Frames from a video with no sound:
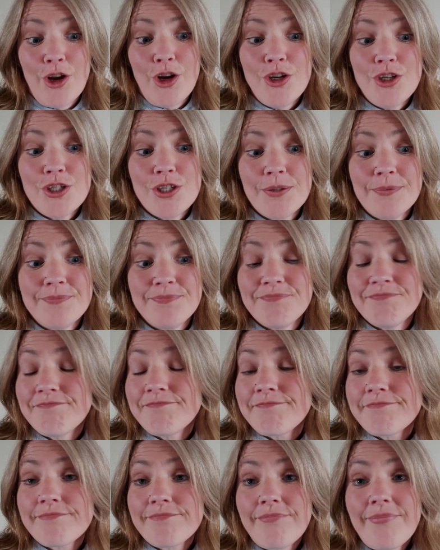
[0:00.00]
out
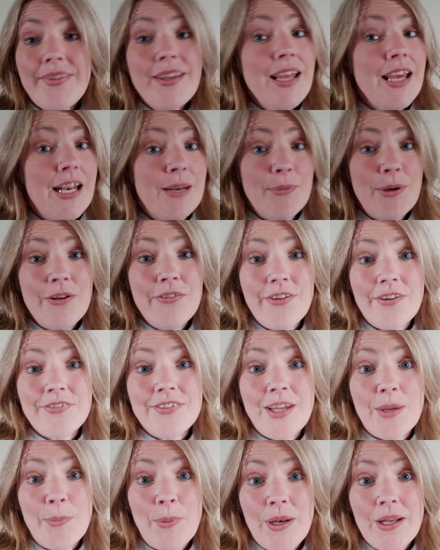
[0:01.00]
in about
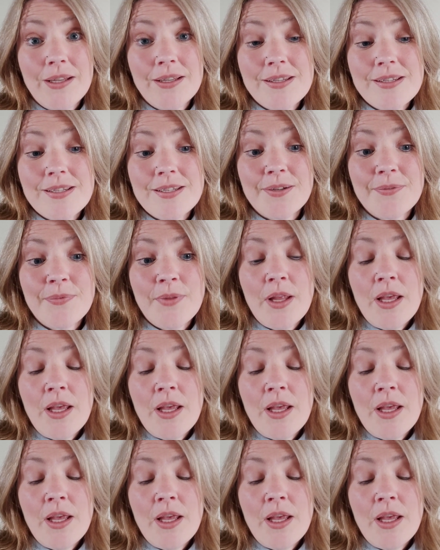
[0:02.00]
15 minutes.